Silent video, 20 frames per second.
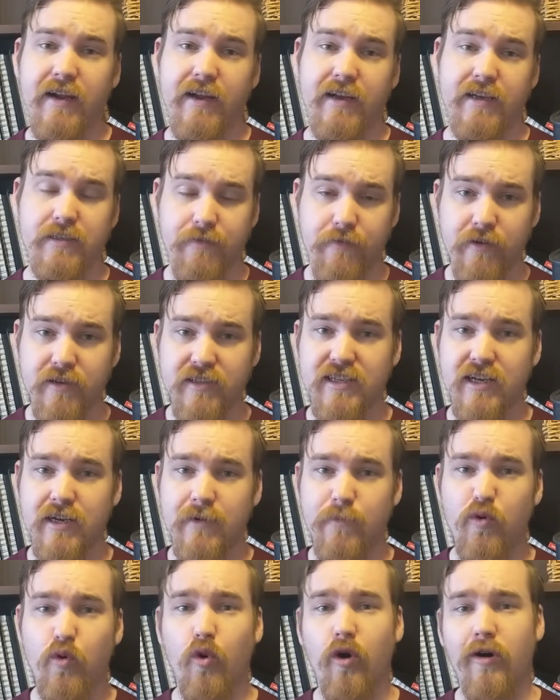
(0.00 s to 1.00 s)
is, for
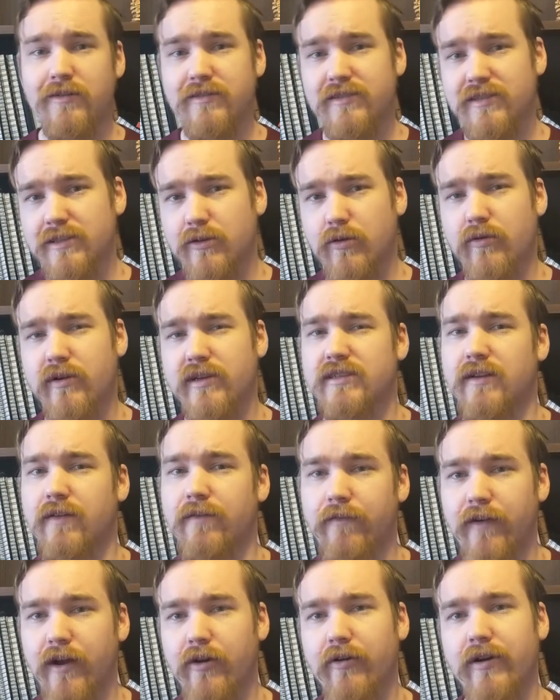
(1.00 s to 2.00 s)
example, Onslaught is a
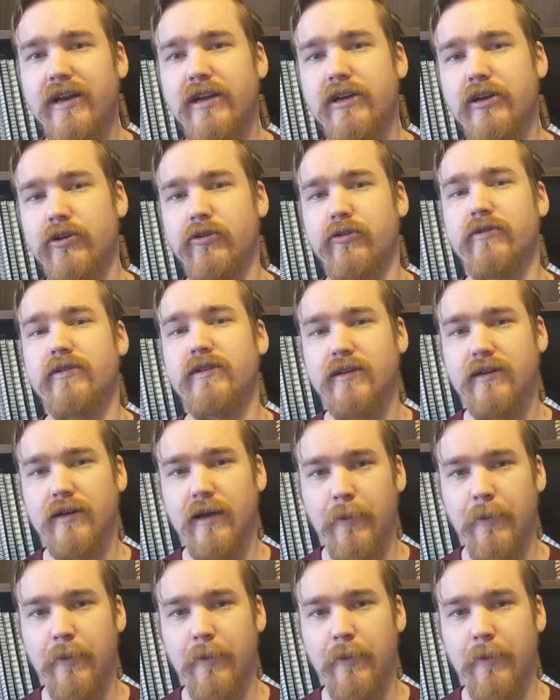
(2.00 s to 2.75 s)
very good